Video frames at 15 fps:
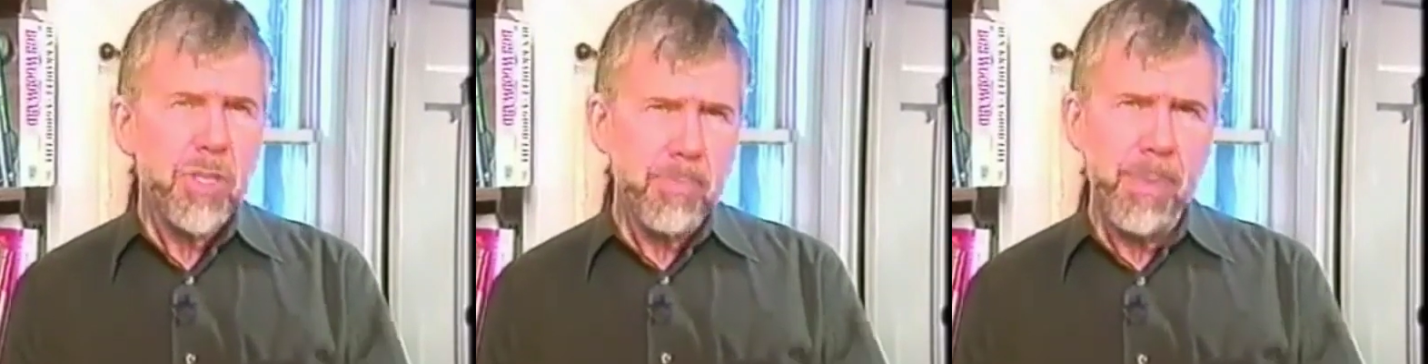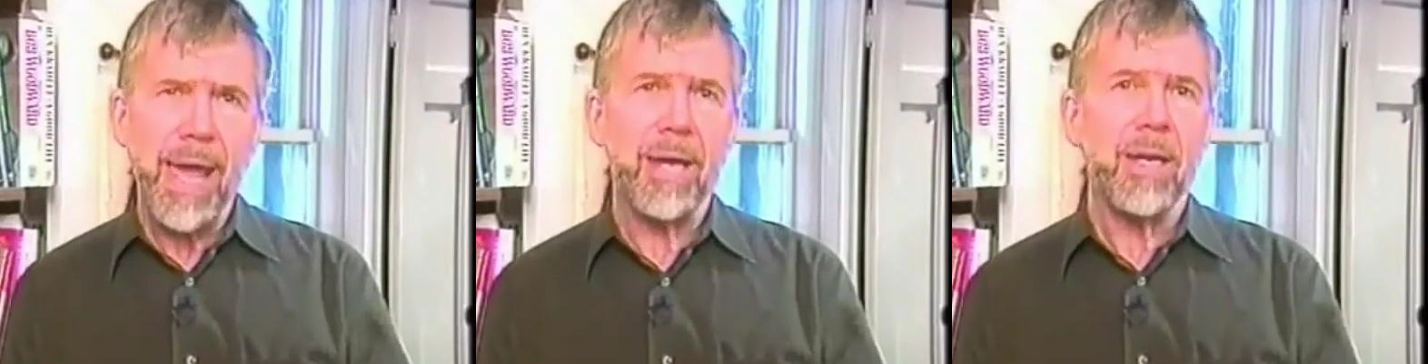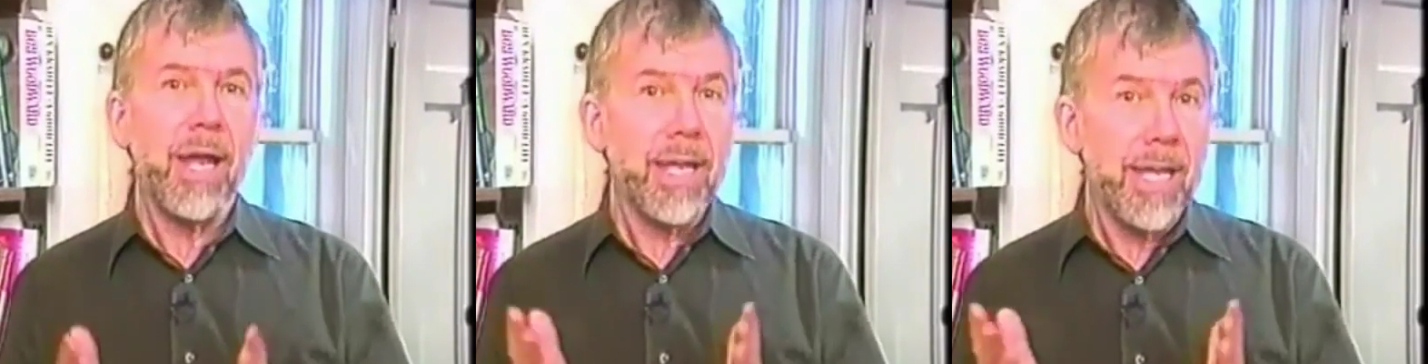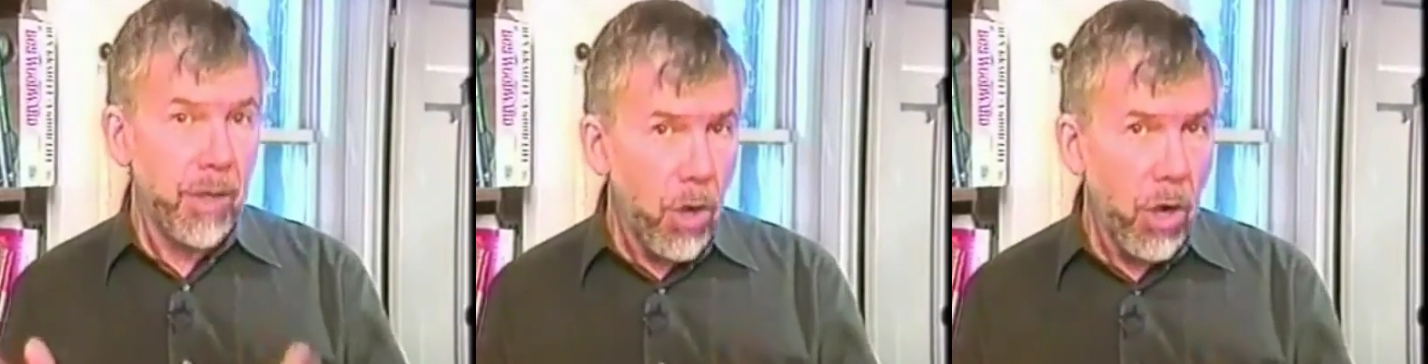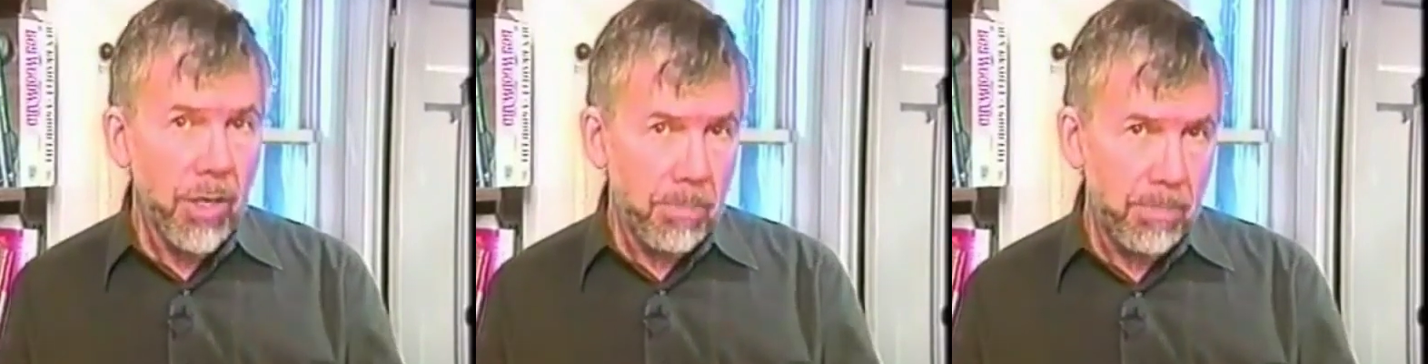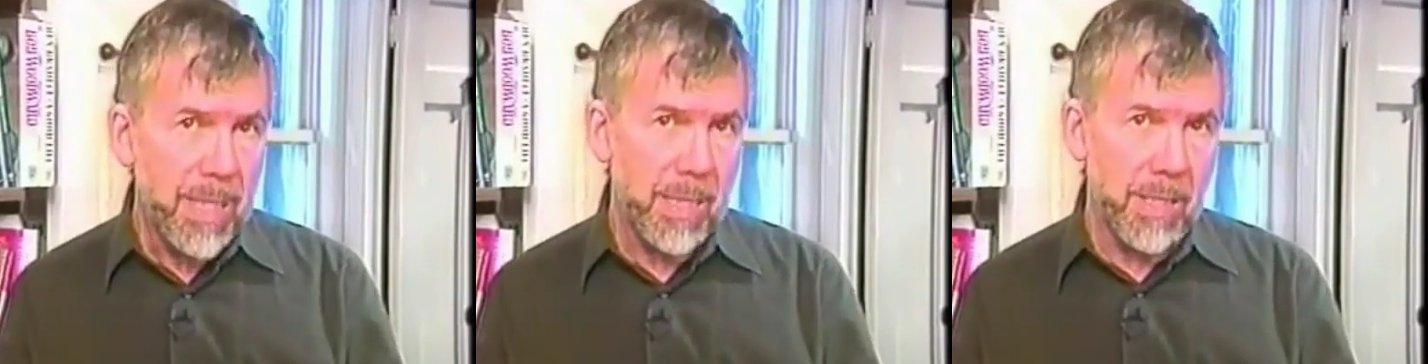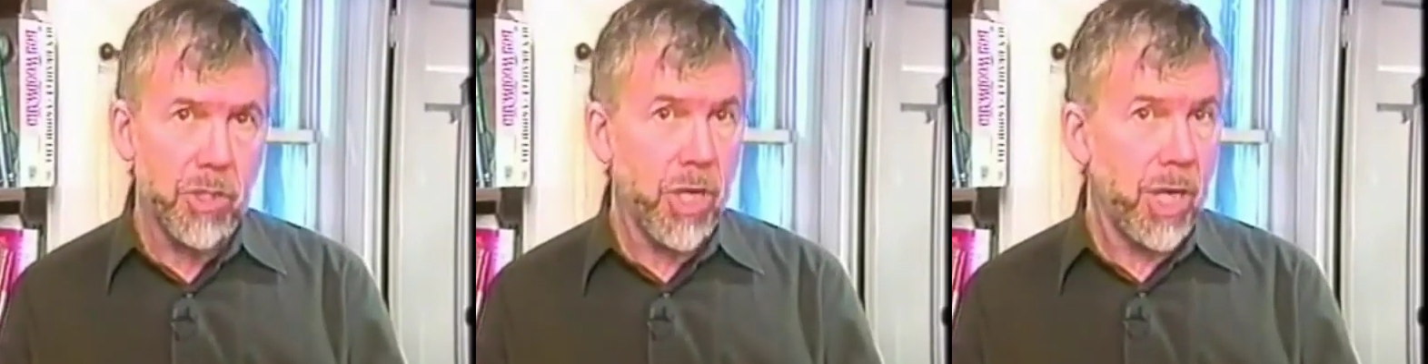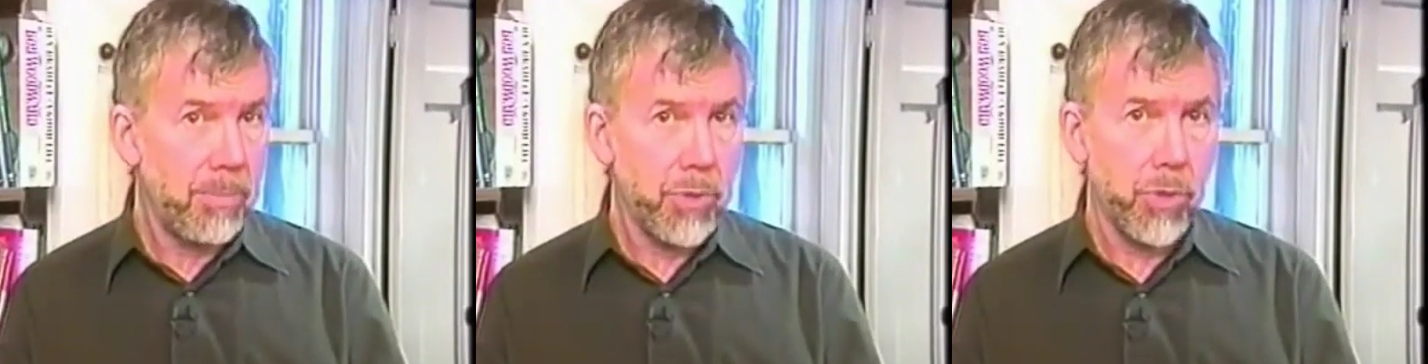This man cannot
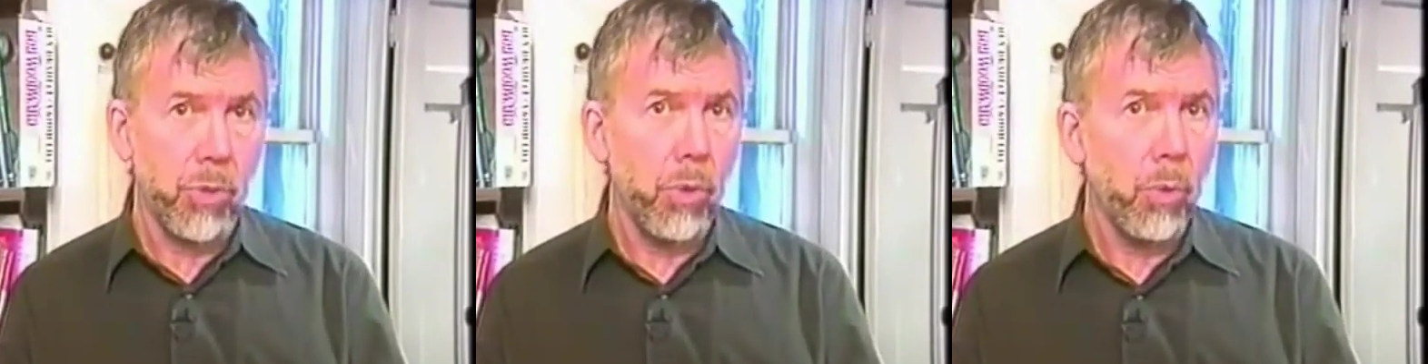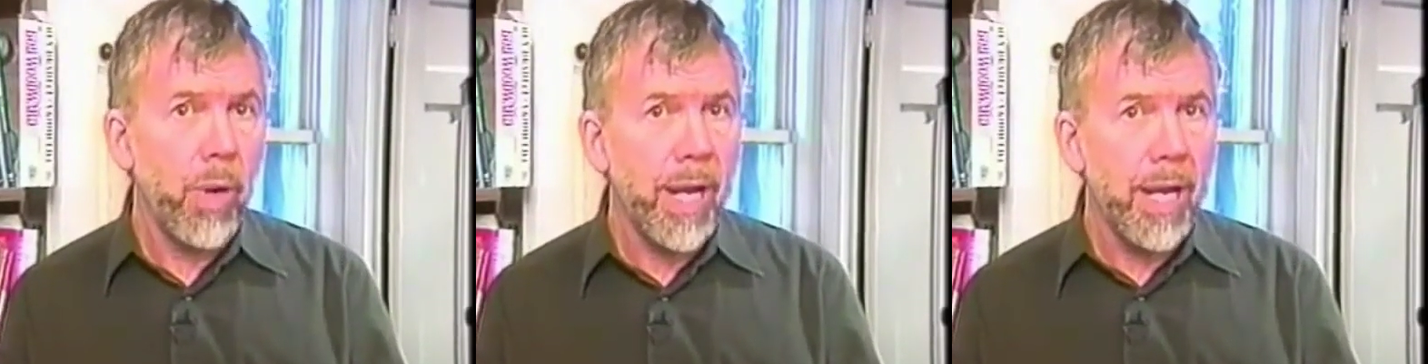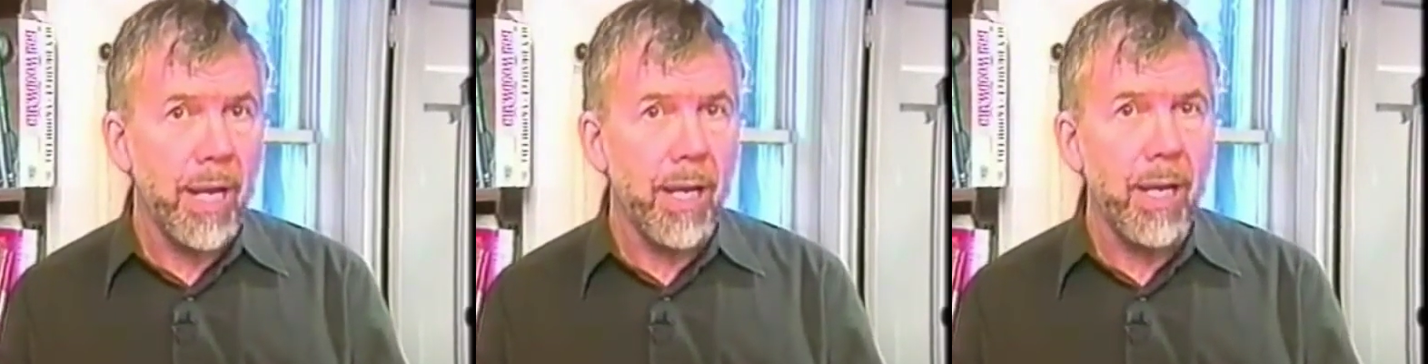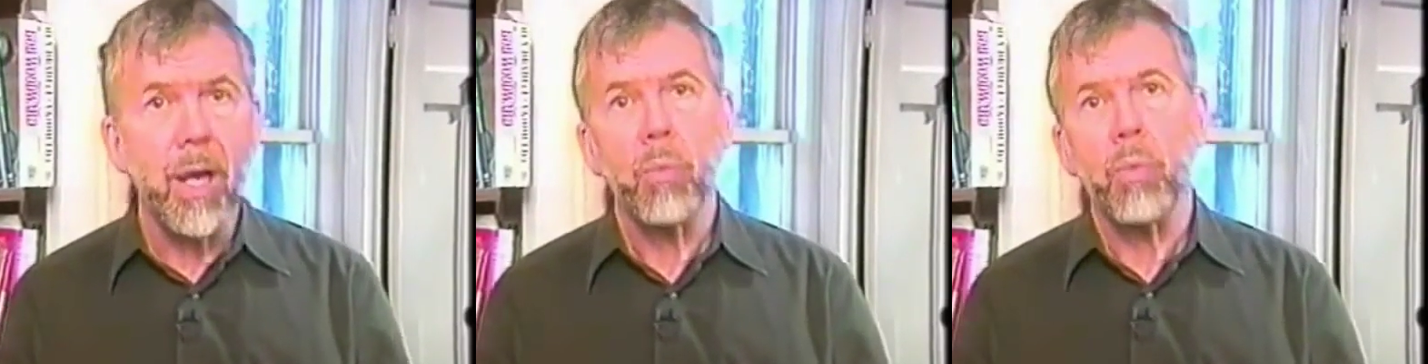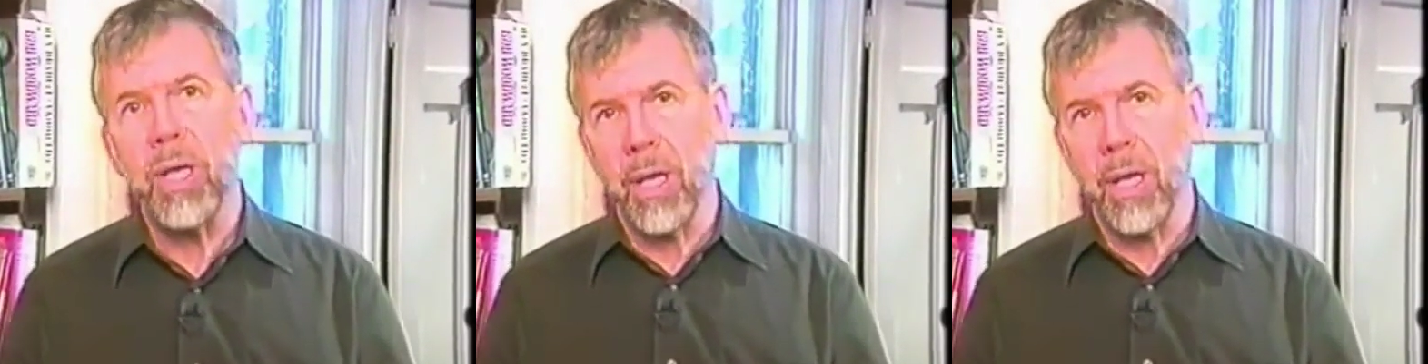be James Earl Ray.